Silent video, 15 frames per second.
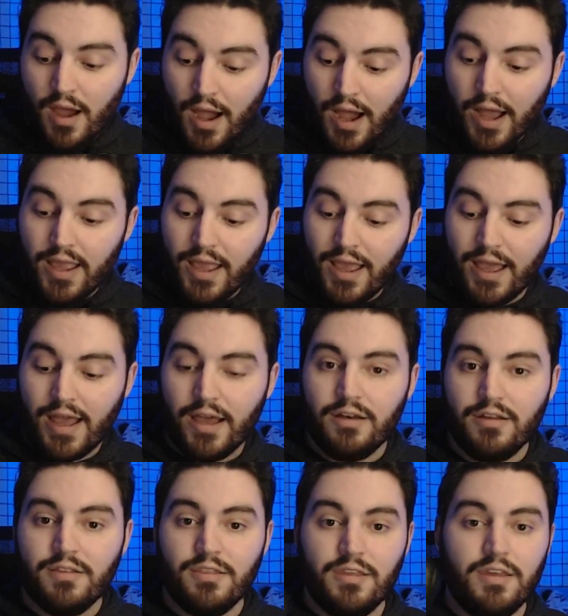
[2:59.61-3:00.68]
I
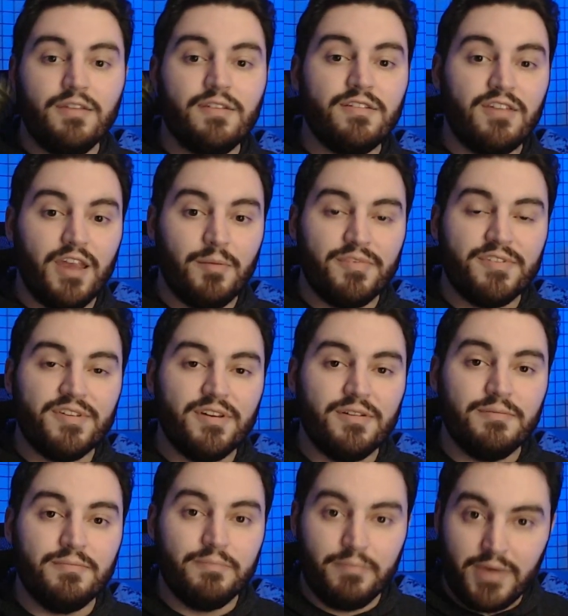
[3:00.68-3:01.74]
had the
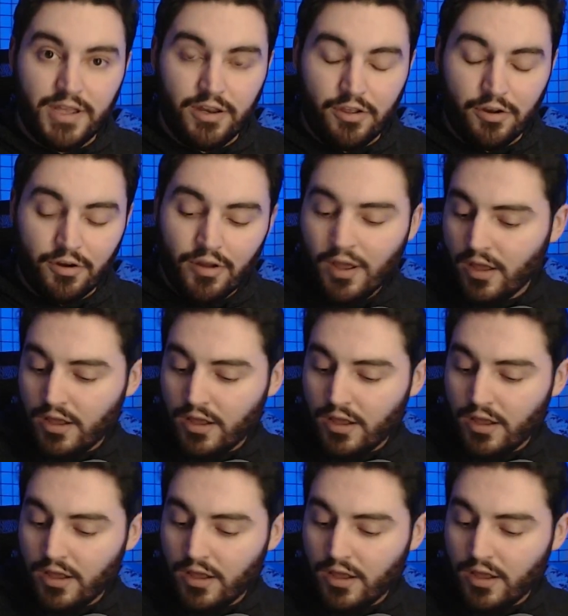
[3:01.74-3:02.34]
Samson Meteor.